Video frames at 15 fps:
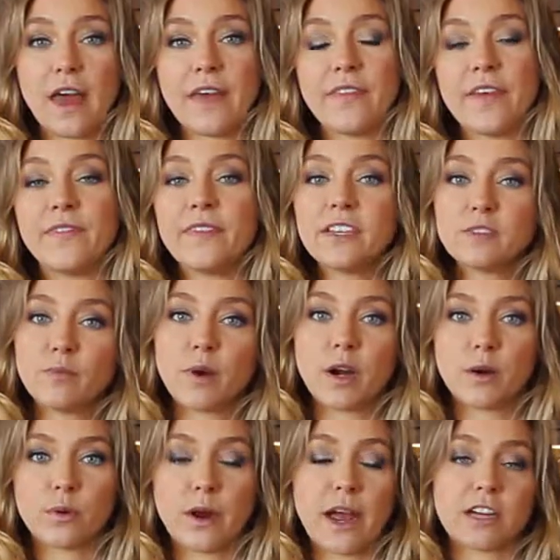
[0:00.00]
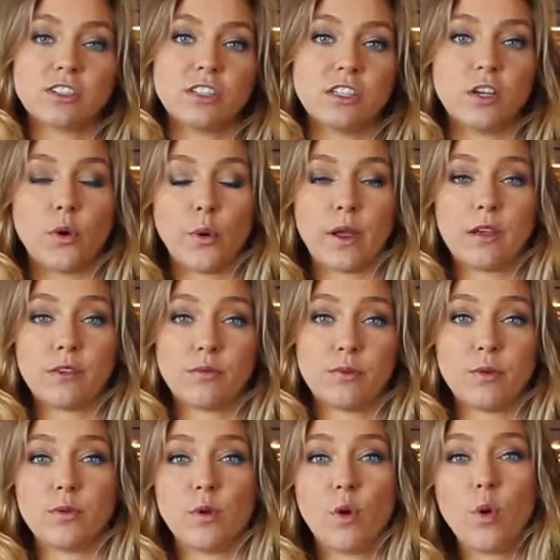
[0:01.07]
and then this part we're actually going
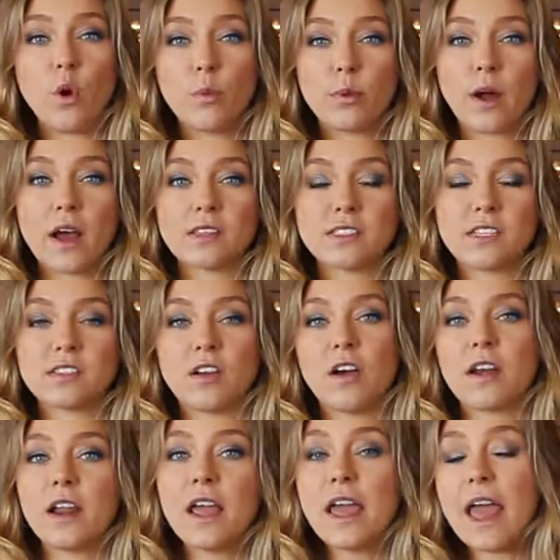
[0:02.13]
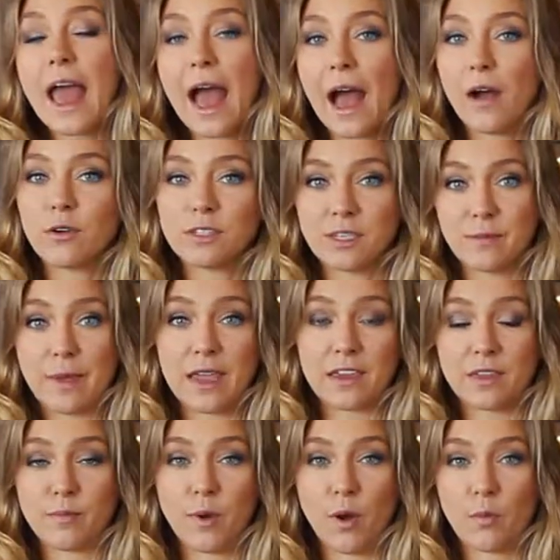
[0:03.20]
through the whole process on how to make
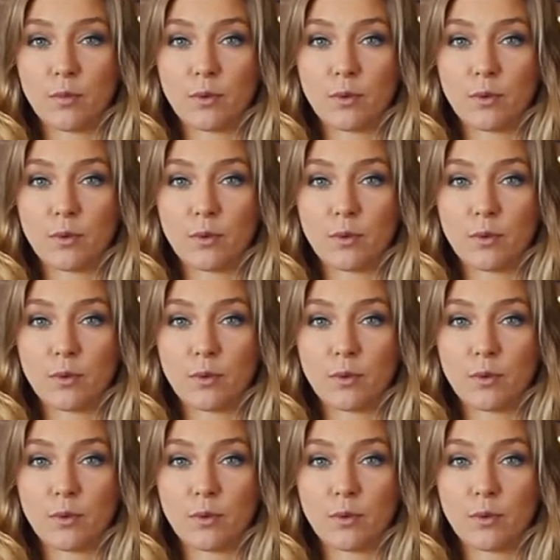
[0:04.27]
the bone